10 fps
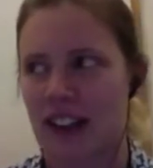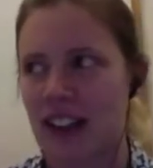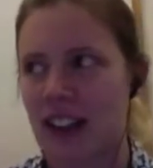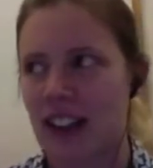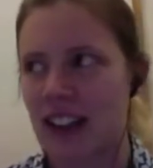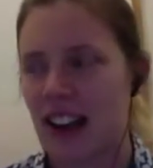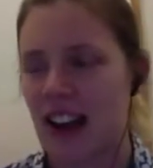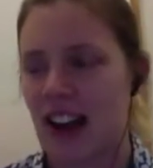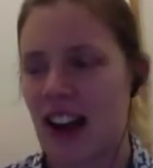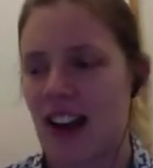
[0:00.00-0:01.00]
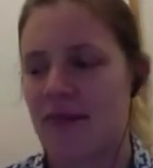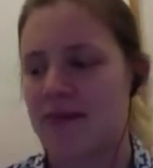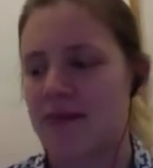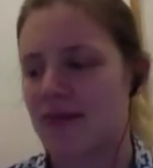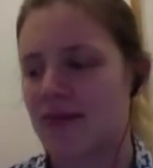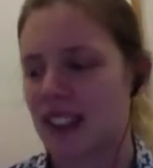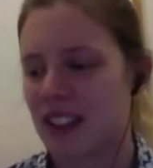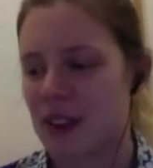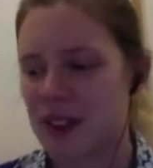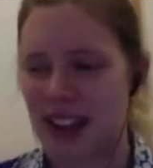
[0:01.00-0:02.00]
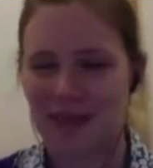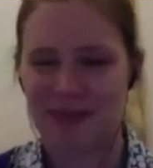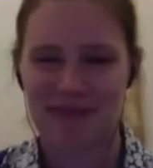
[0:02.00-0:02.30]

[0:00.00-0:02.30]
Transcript: and those like